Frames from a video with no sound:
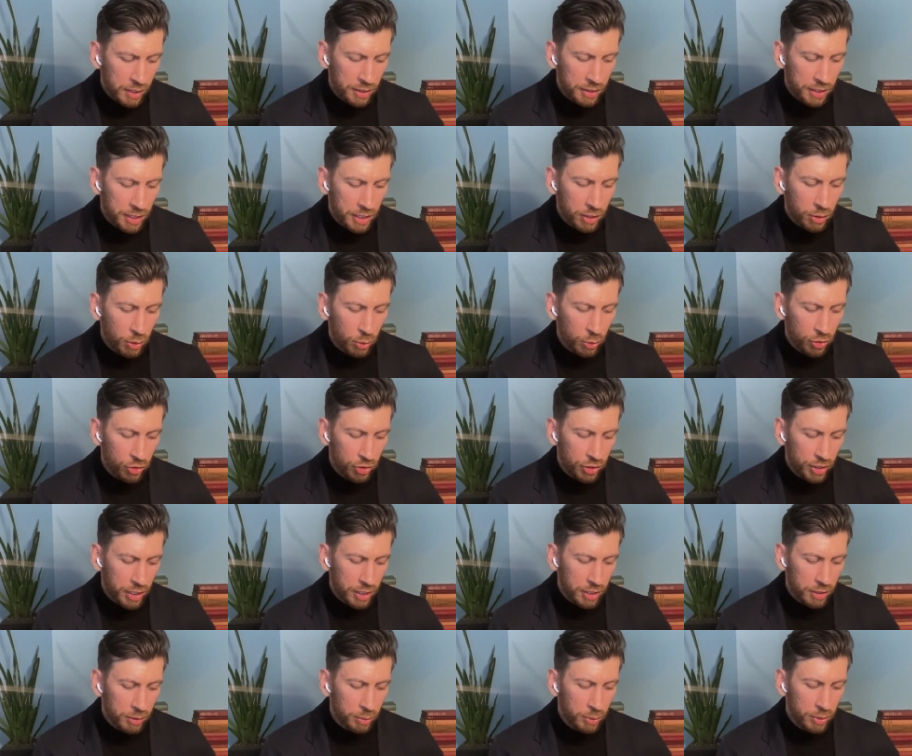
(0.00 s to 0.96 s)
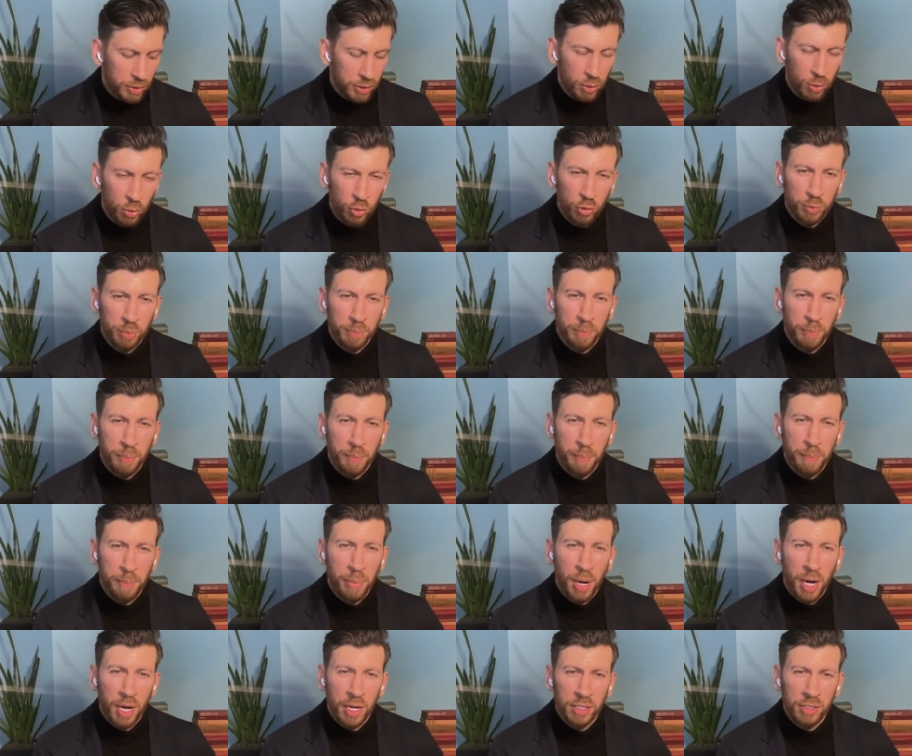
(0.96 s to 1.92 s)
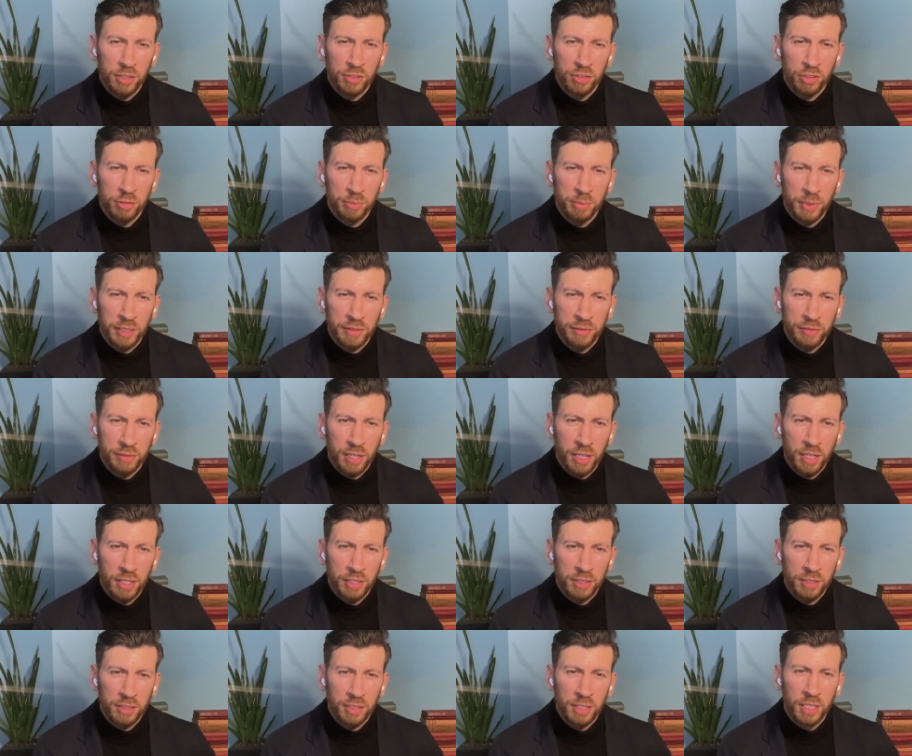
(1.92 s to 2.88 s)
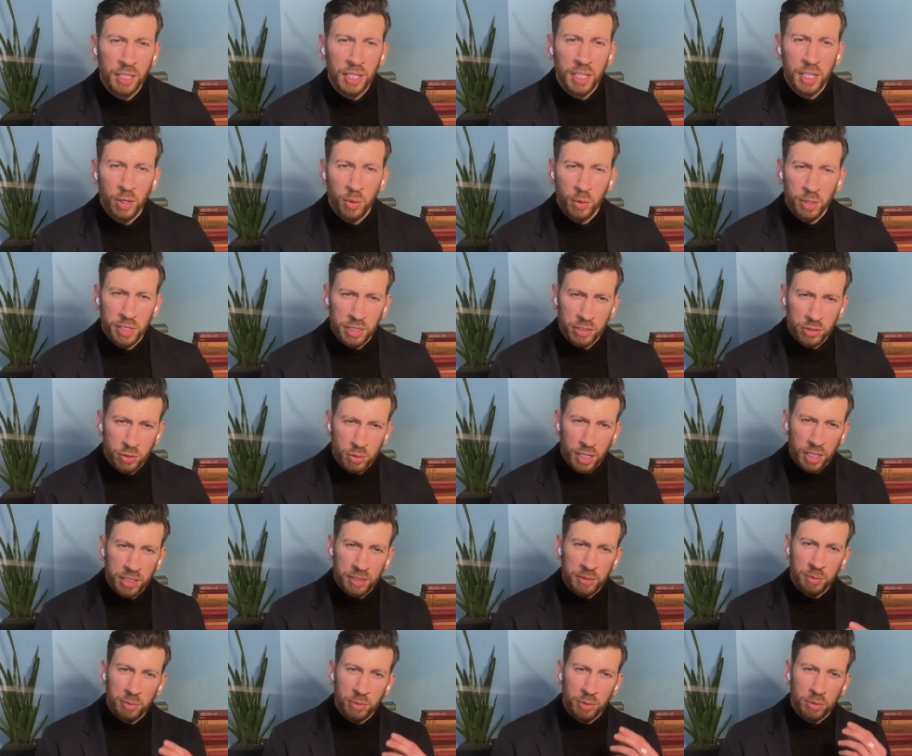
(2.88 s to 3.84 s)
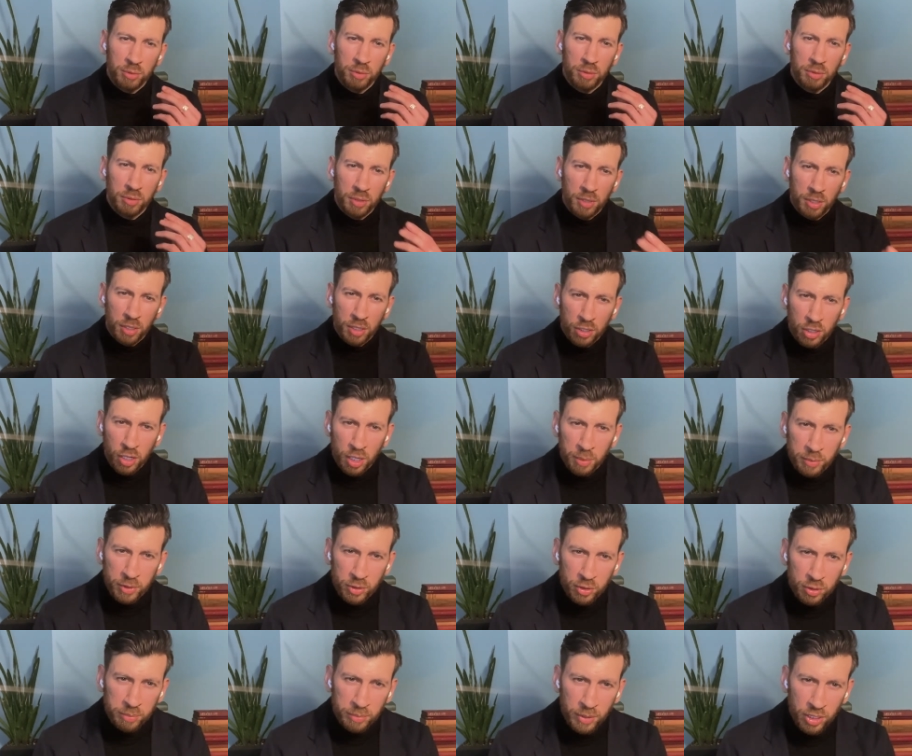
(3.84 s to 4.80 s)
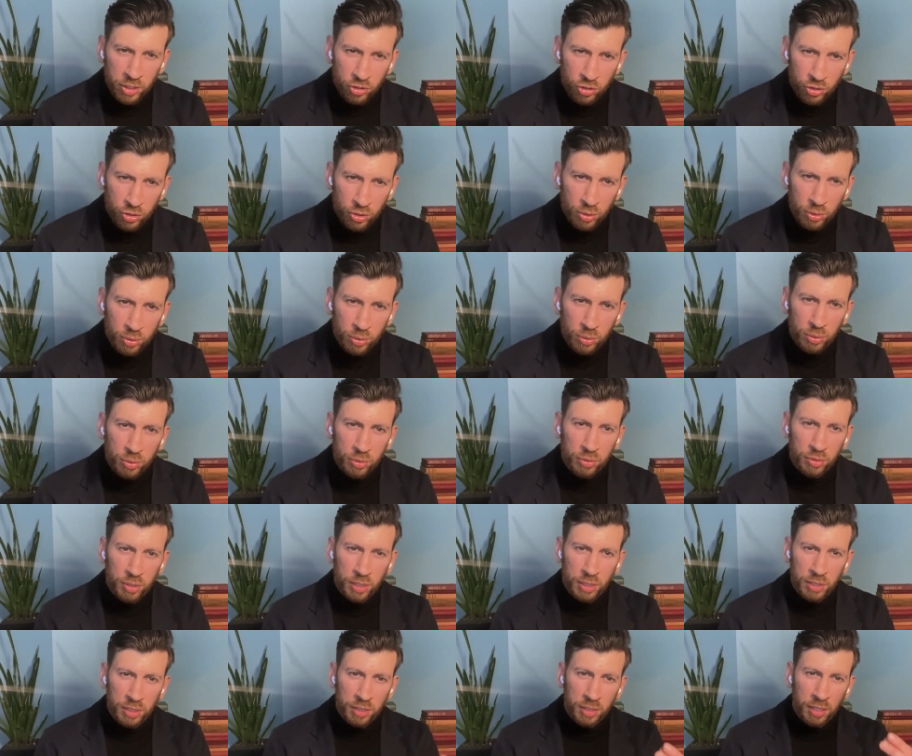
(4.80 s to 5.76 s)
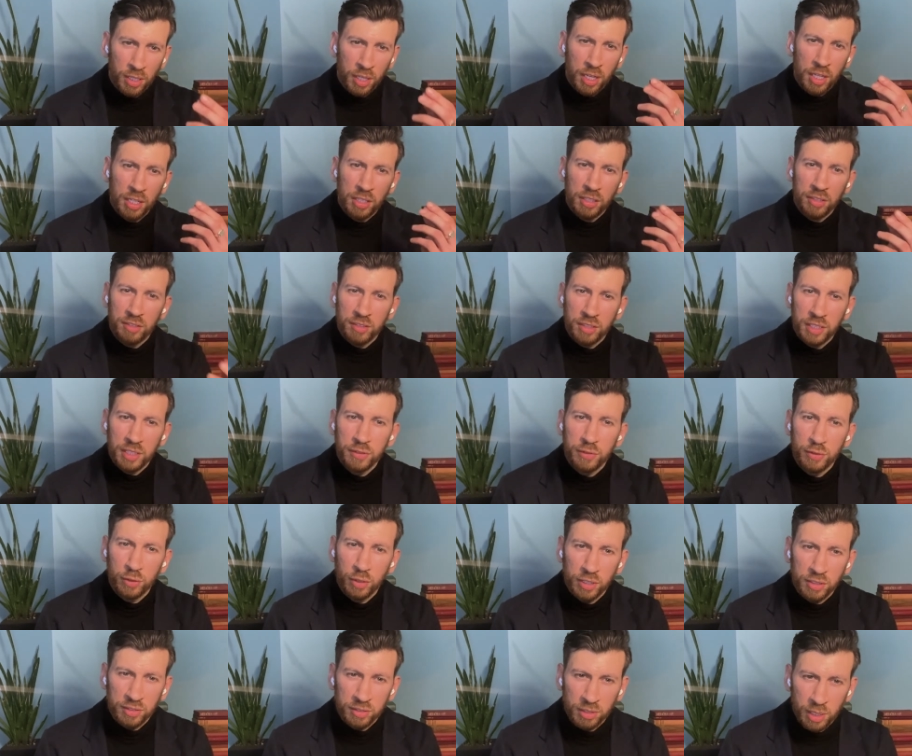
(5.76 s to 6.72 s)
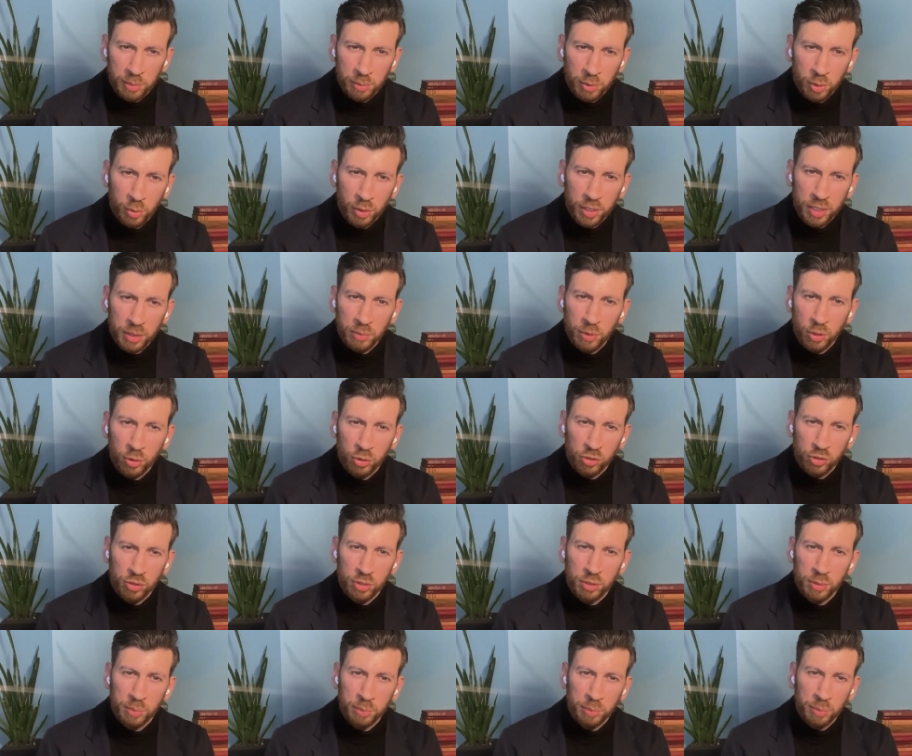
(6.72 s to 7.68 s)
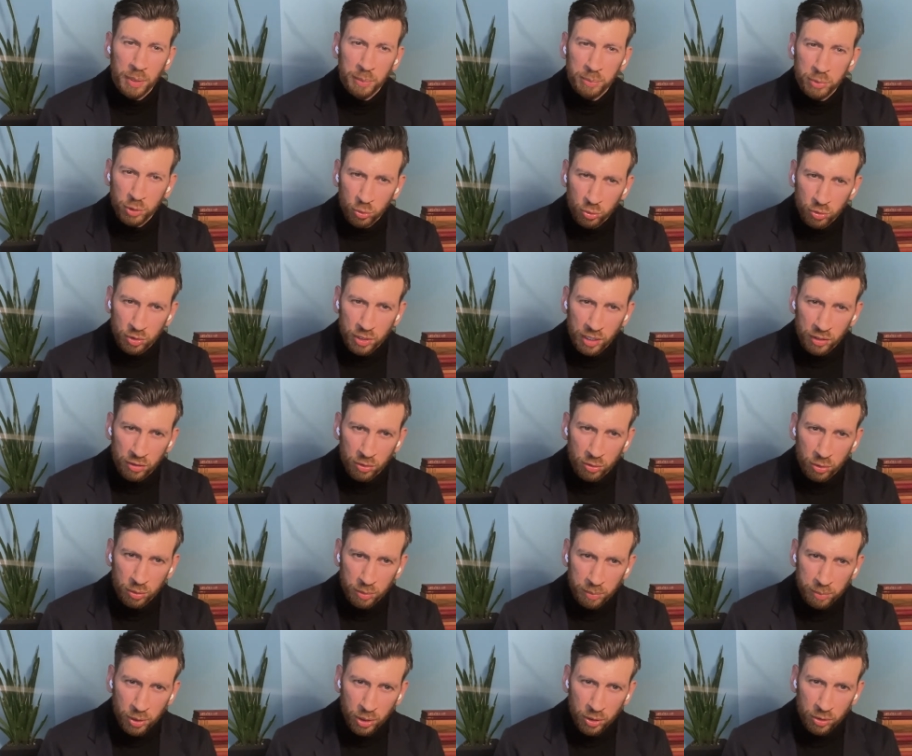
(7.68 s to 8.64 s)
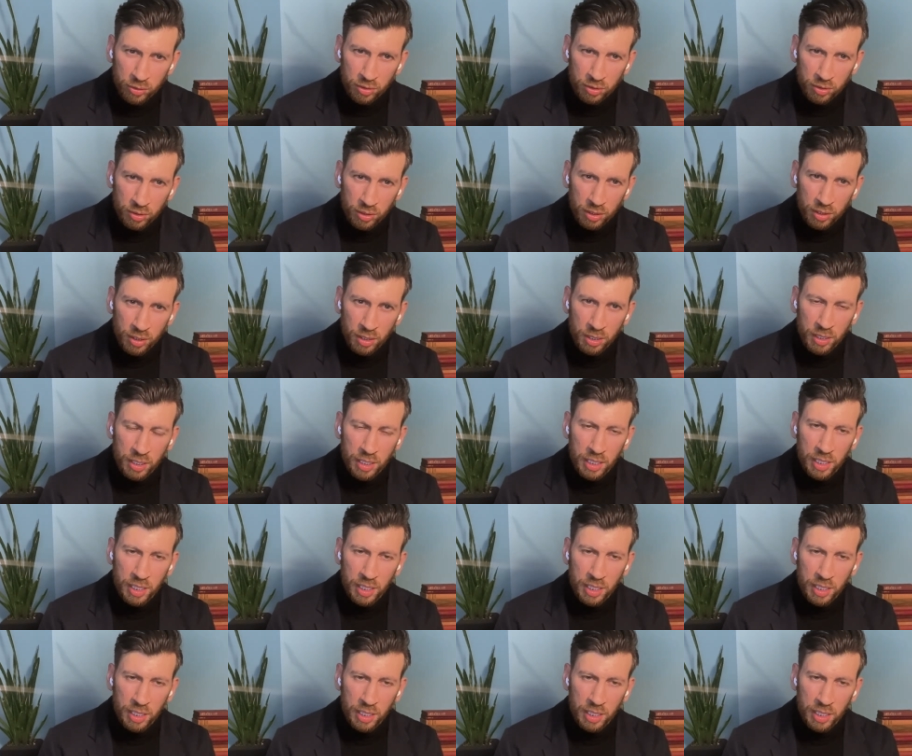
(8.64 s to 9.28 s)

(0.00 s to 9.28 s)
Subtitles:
negotiated with those parts of my father, where I tried him to come into my shoes and see, for example, what emotional abuse does to a person.